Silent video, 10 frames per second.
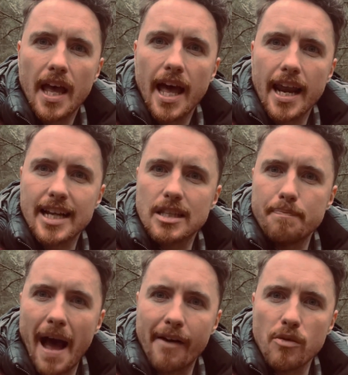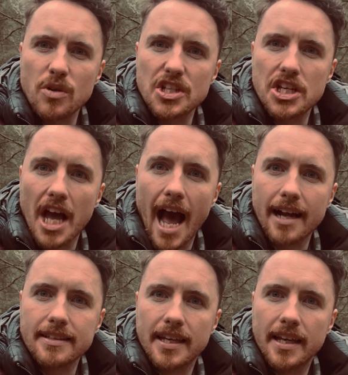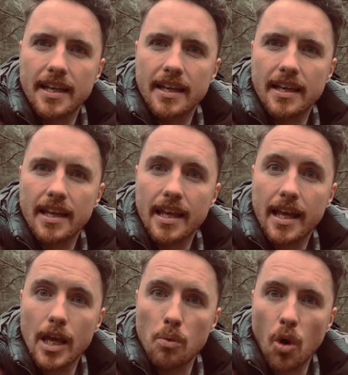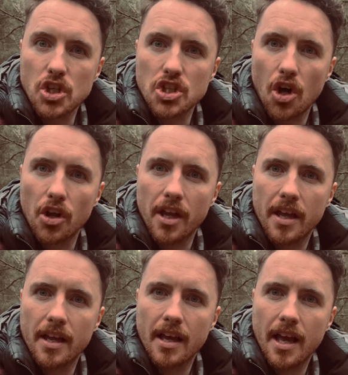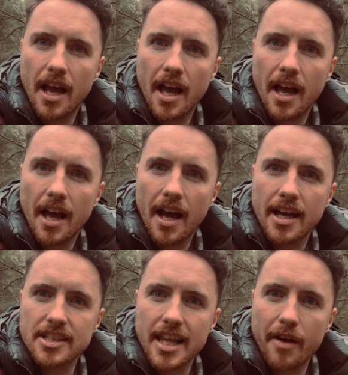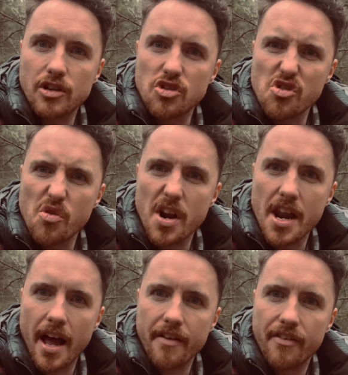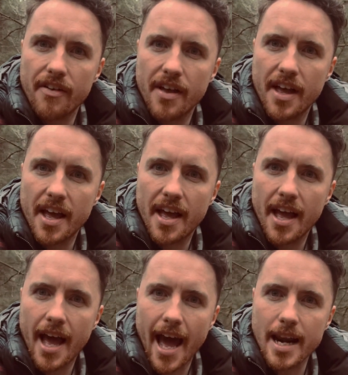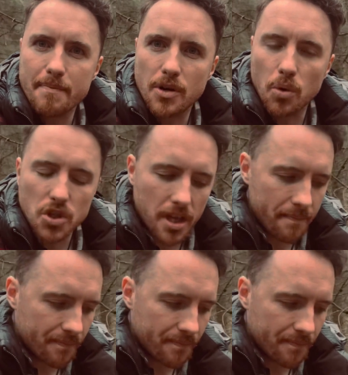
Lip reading: And as the Baron was gagged, he watched on as Lowry drew a knife and approached him.